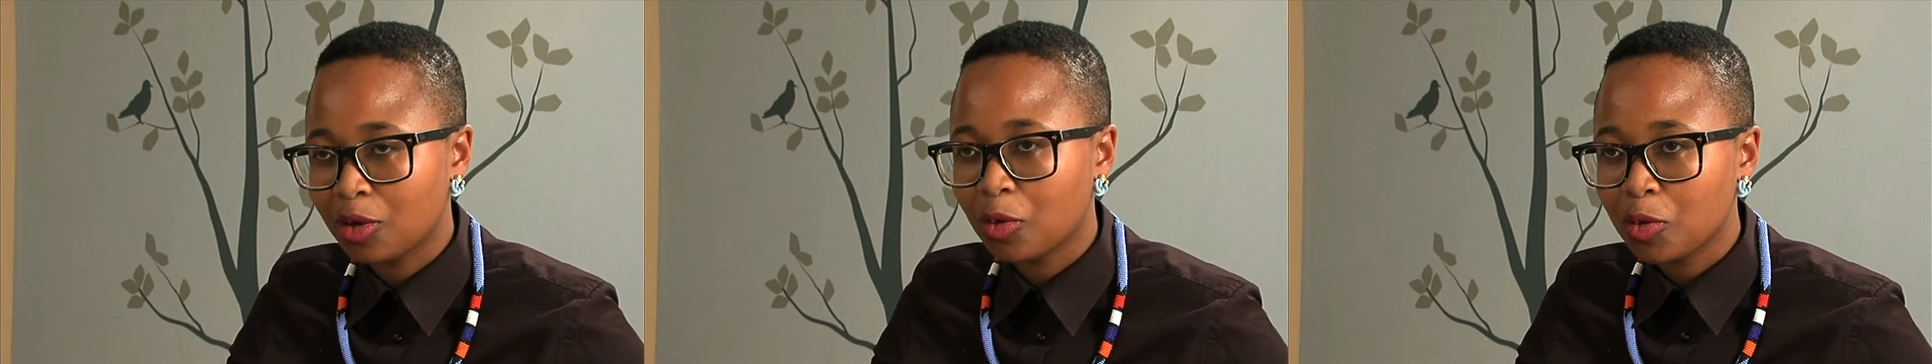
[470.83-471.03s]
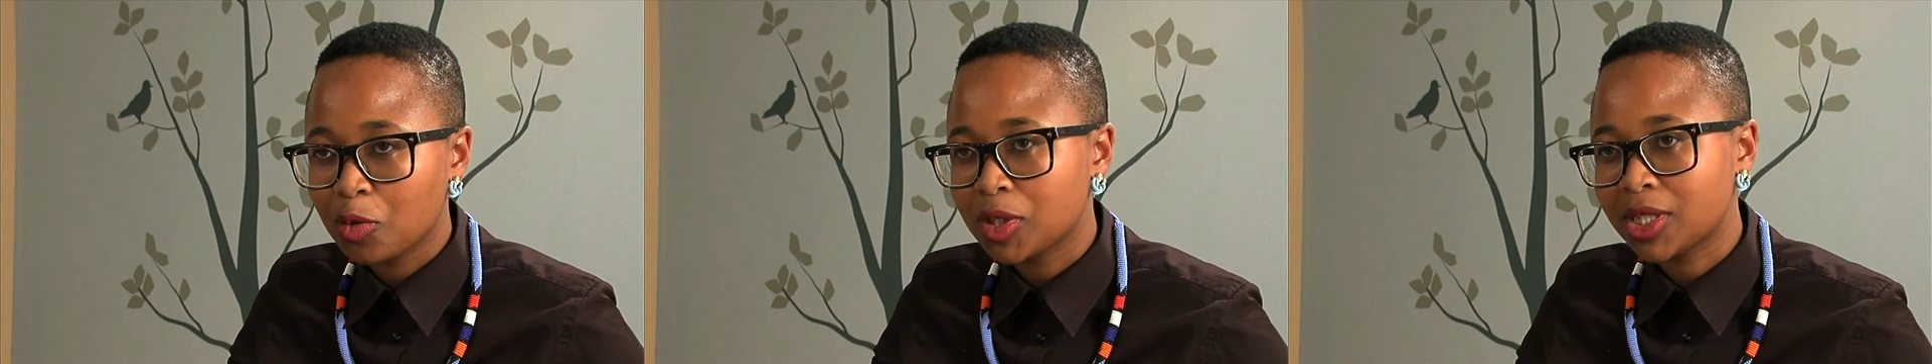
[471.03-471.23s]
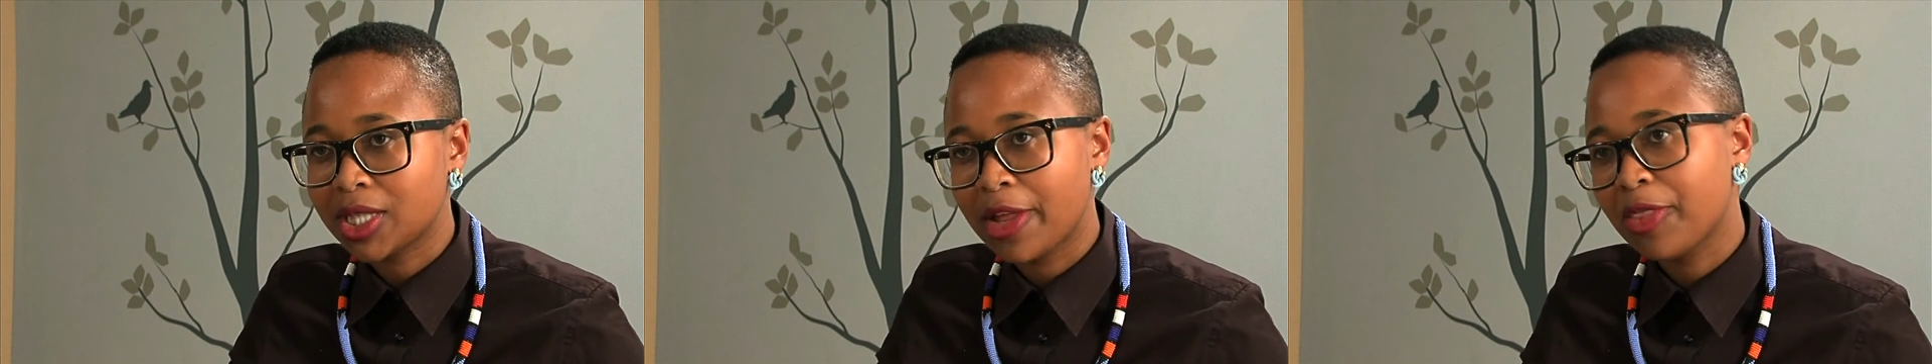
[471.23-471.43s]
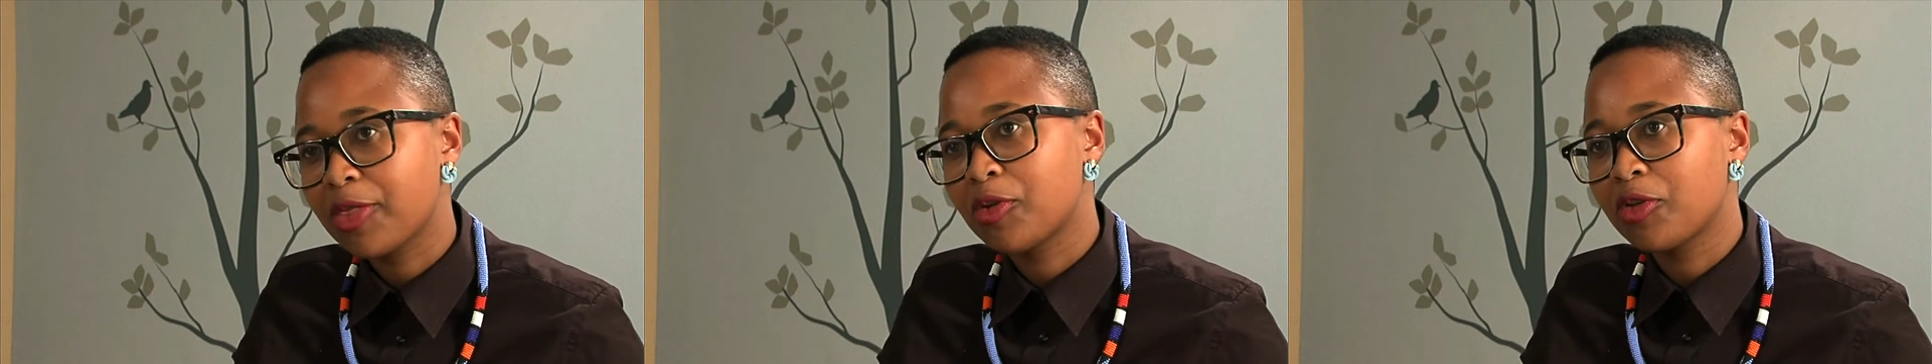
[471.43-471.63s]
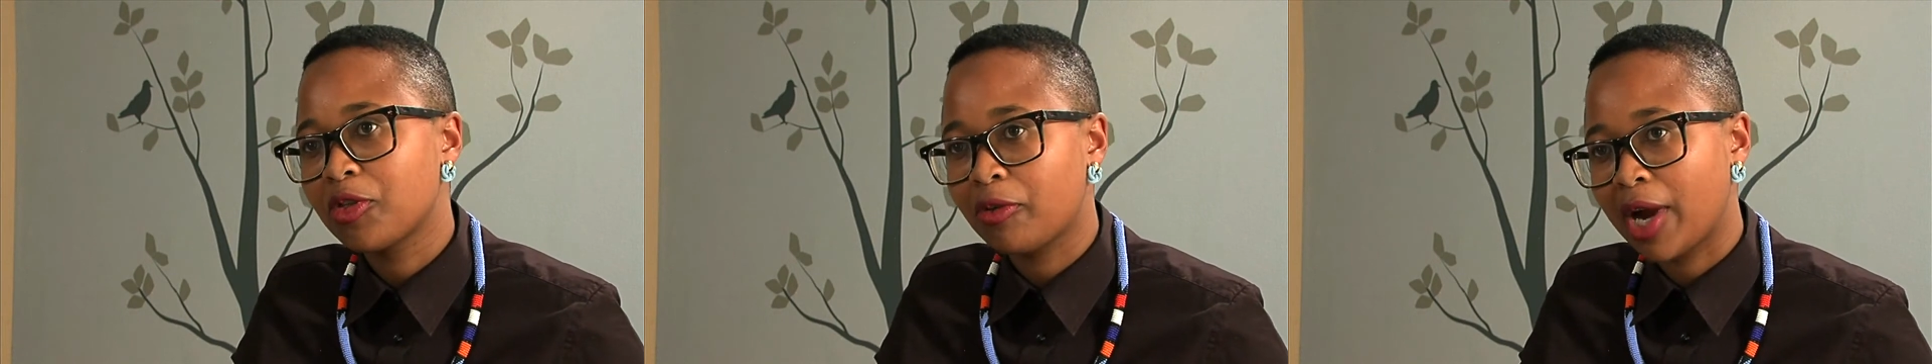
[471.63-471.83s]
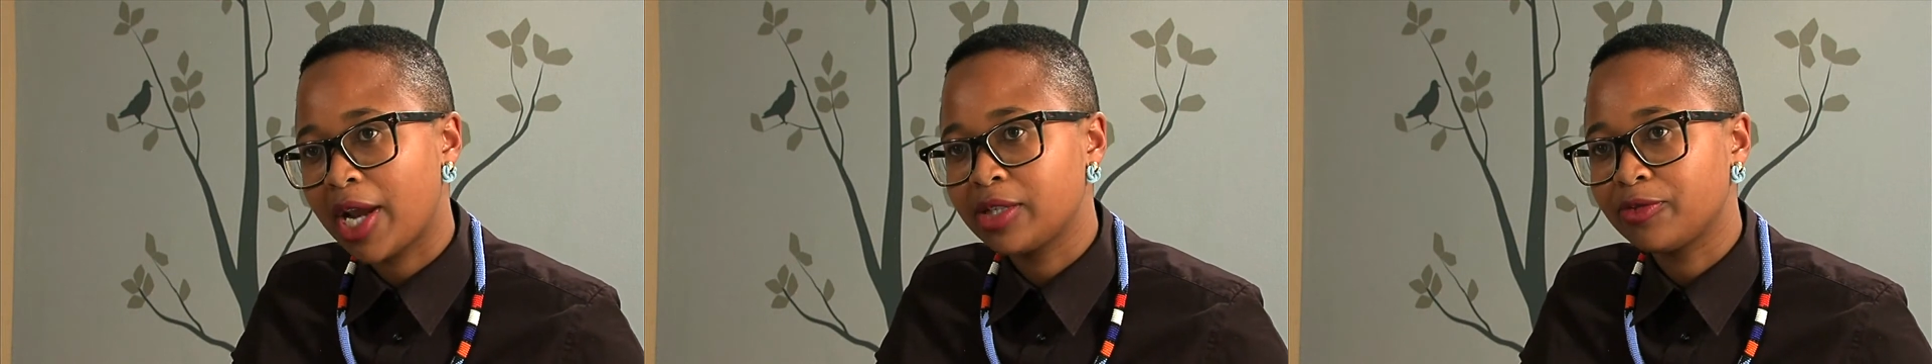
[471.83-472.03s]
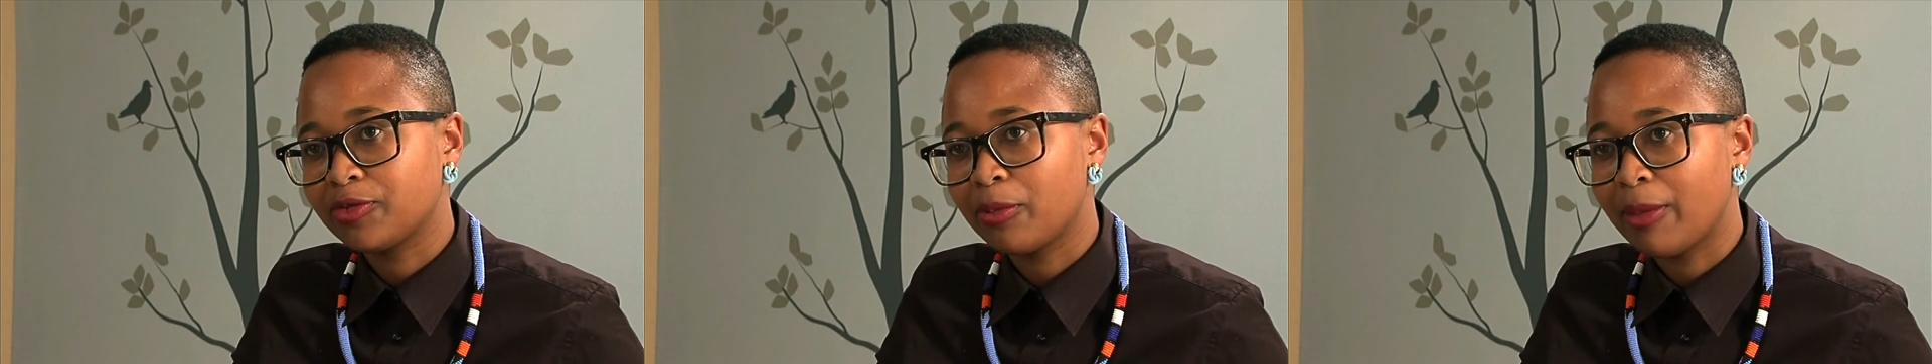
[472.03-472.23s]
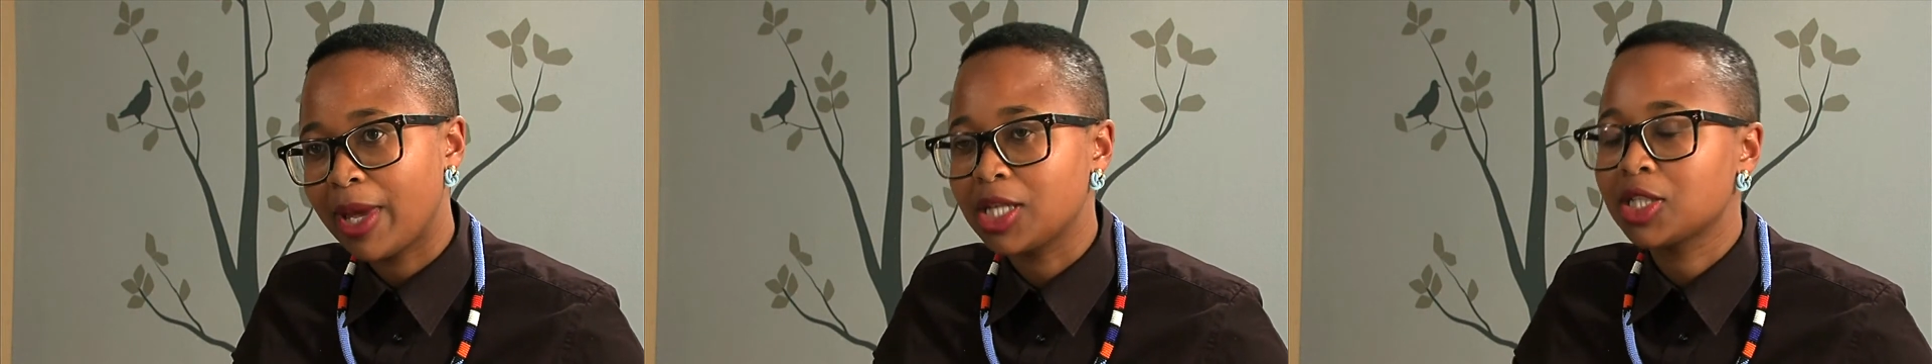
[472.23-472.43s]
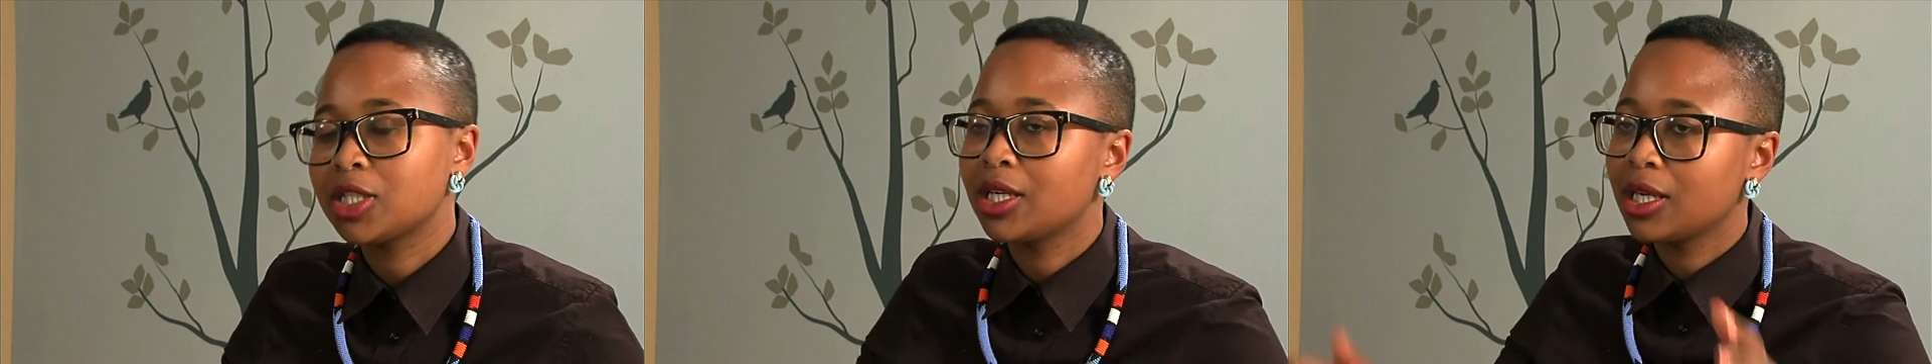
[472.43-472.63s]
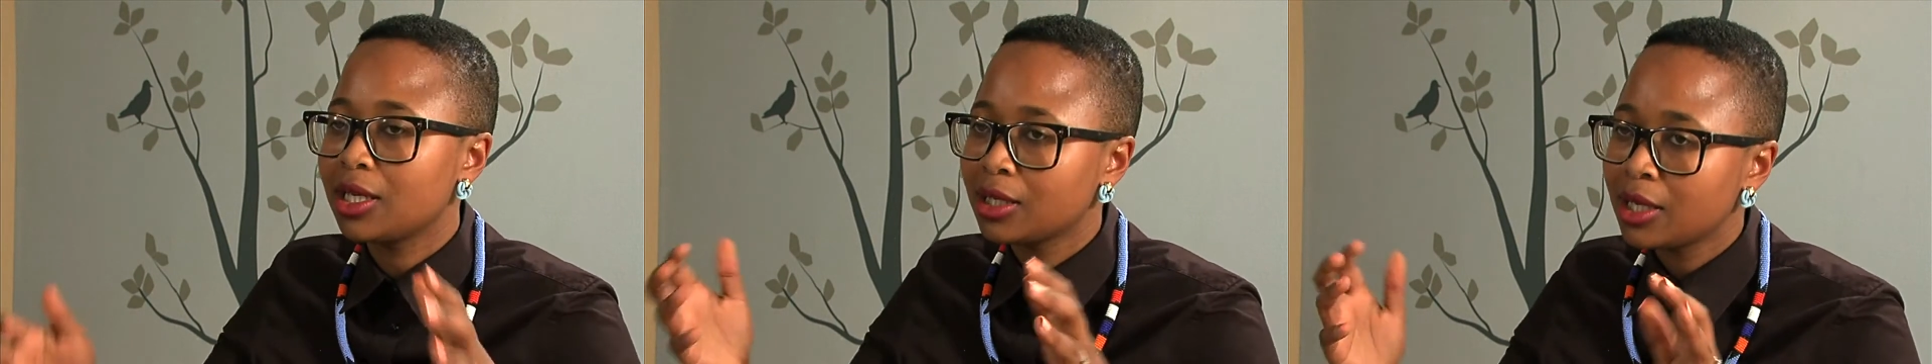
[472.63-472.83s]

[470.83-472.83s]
who's sent through the right information,